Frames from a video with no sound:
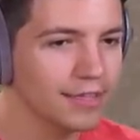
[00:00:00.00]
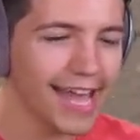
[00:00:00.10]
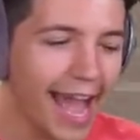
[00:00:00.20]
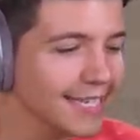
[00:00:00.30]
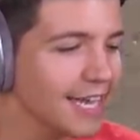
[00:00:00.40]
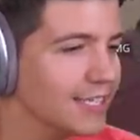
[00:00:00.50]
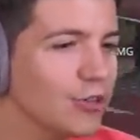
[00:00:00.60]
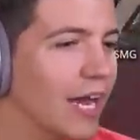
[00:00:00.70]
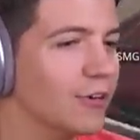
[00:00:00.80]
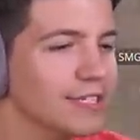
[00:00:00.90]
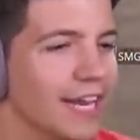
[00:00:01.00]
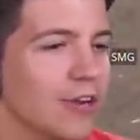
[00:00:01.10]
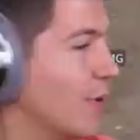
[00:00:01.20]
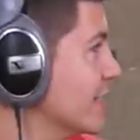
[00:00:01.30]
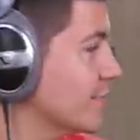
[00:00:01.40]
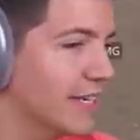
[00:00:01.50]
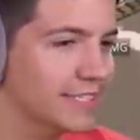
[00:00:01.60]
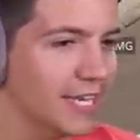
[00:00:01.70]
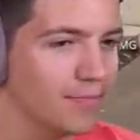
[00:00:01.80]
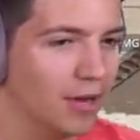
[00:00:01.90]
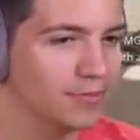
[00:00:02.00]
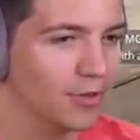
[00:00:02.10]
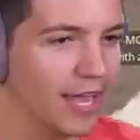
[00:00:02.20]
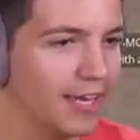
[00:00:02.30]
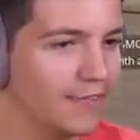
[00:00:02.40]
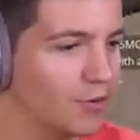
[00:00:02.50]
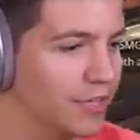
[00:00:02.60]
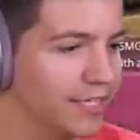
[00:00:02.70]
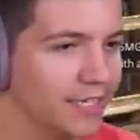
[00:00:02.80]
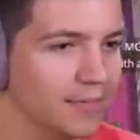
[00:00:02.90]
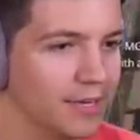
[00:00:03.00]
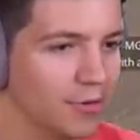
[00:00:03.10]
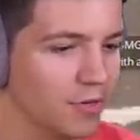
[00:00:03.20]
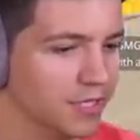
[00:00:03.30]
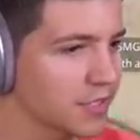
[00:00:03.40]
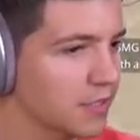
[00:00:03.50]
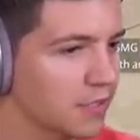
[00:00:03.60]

Yeah, I, I dude, I don't care wasting my stink bombs, okay? I do not even really need them anyways.